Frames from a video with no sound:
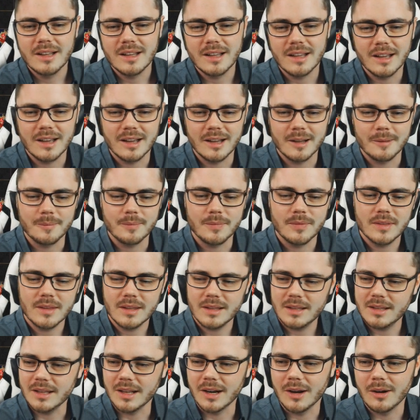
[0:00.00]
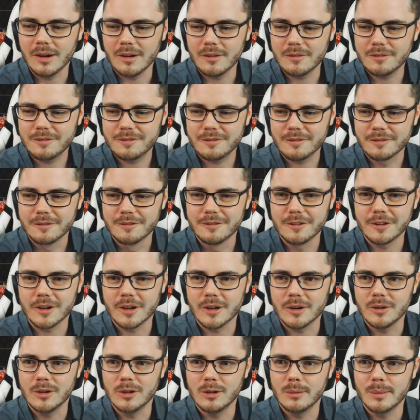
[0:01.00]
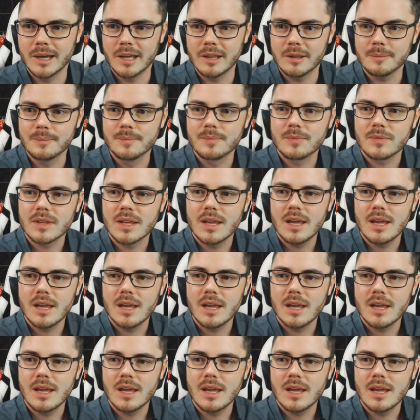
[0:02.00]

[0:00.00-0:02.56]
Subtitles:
You know, I've forgotten all about them.